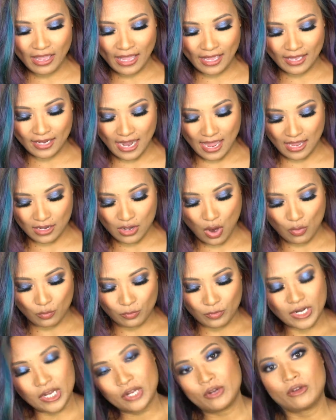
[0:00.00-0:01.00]
ahead and
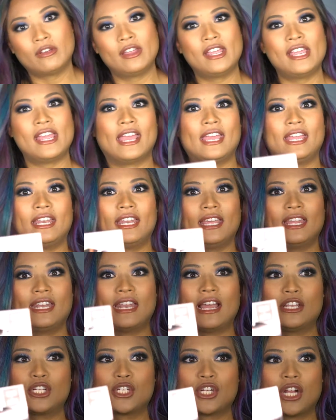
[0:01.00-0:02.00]

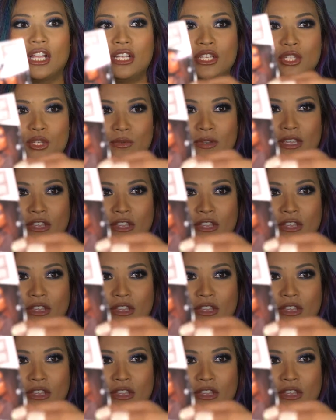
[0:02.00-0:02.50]
I tried to